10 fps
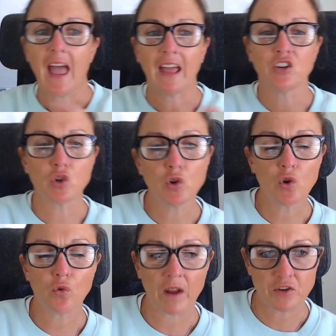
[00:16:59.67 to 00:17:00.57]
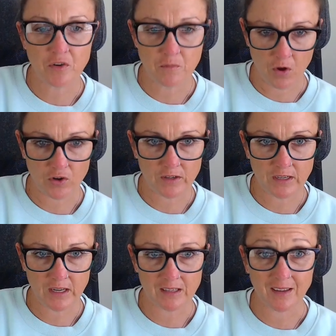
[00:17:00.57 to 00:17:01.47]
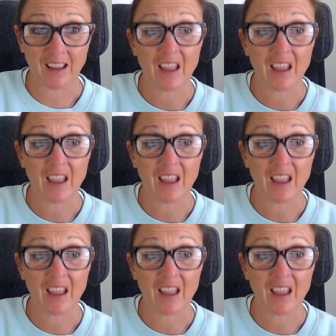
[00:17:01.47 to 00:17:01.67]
and do your range of motion testing.